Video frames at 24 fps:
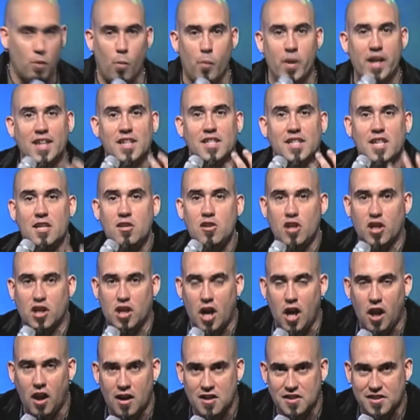when we continue to
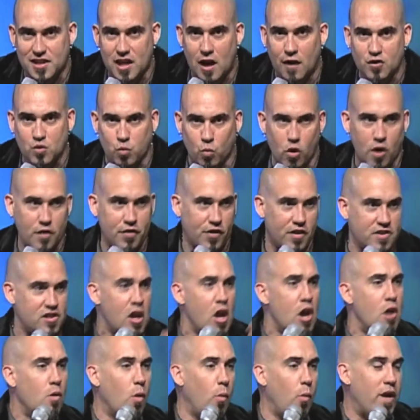call ourselves worthless,
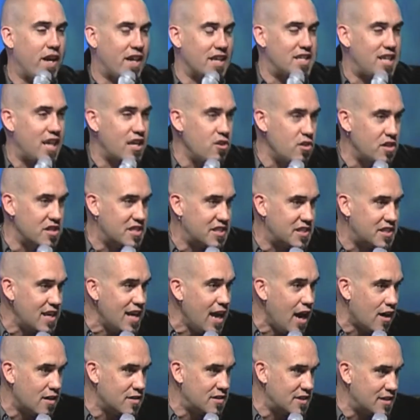when we continue to see
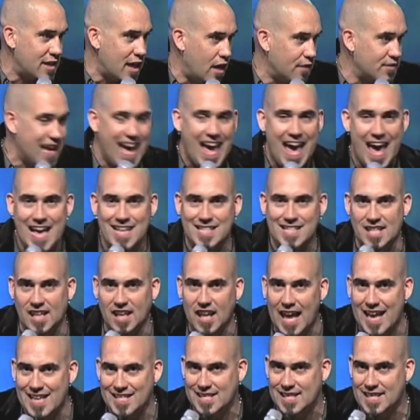ourselves as
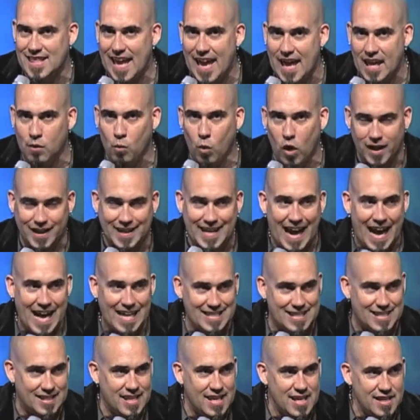less than what God
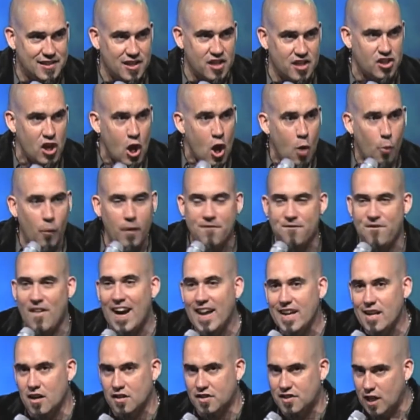sees us, we
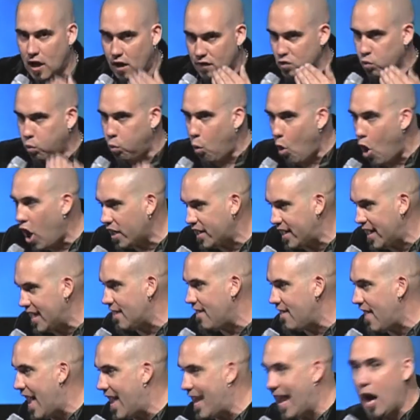find ourselves walking
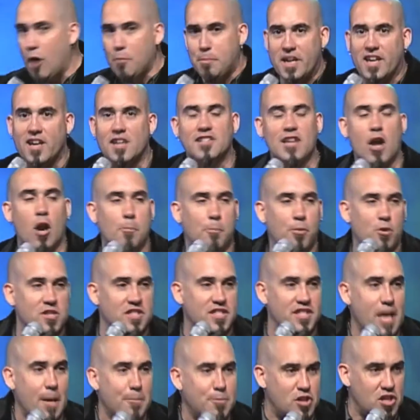that out because our
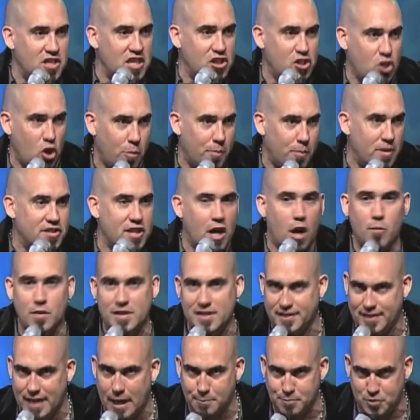perception determines our
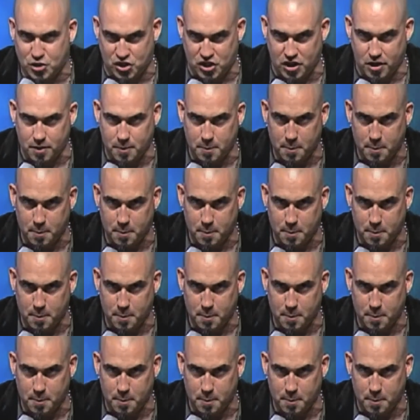reception.